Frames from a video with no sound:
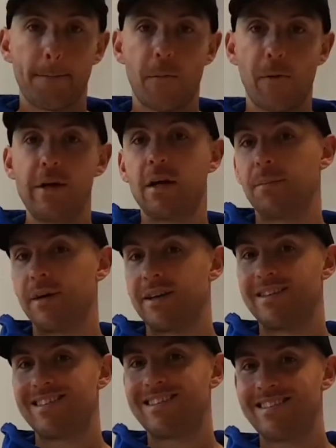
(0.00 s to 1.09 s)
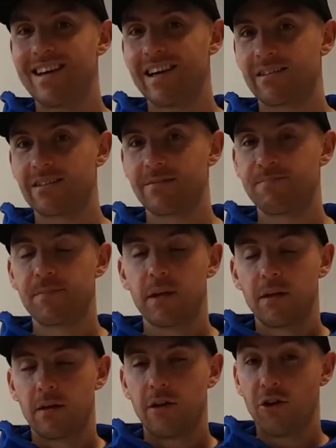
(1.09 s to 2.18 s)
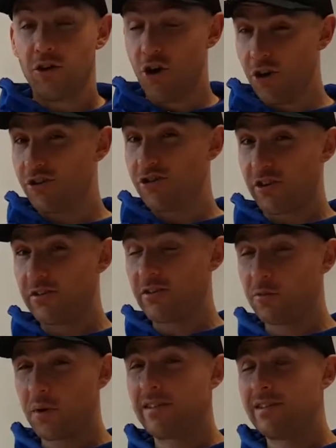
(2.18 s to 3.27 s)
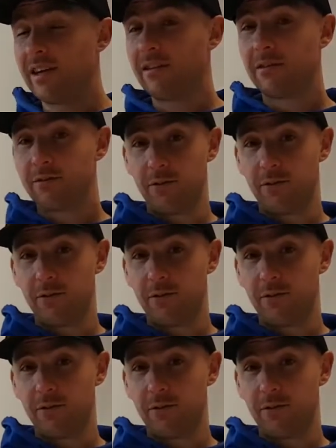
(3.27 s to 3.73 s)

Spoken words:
Point number 6. You're not just sweating